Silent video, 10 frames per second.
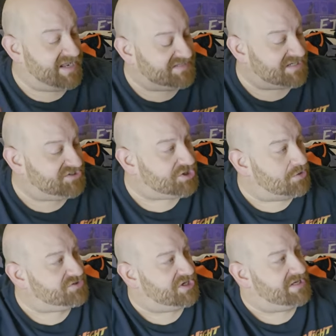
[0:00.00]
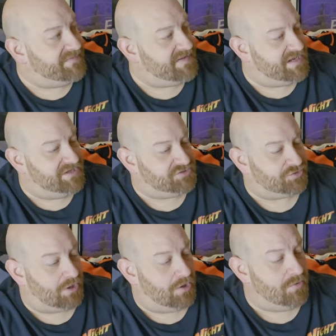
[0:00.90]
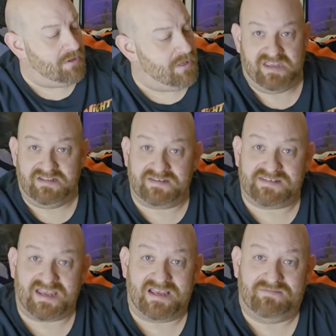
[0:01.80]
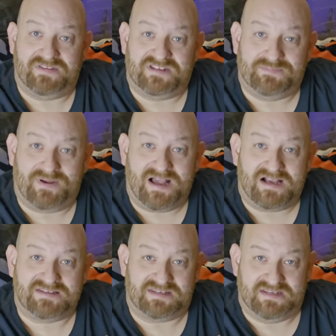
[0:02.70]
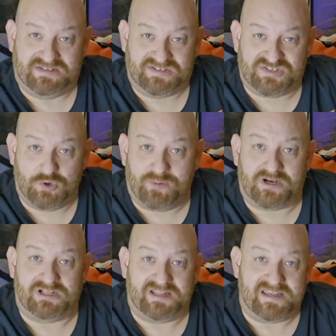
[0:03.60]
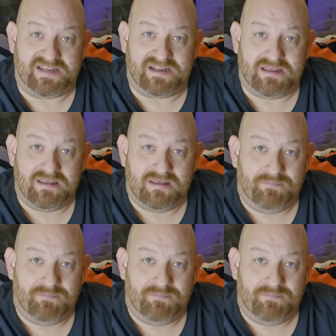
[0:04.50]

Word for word: But as I showed you in the intro, the inside of this box is super clean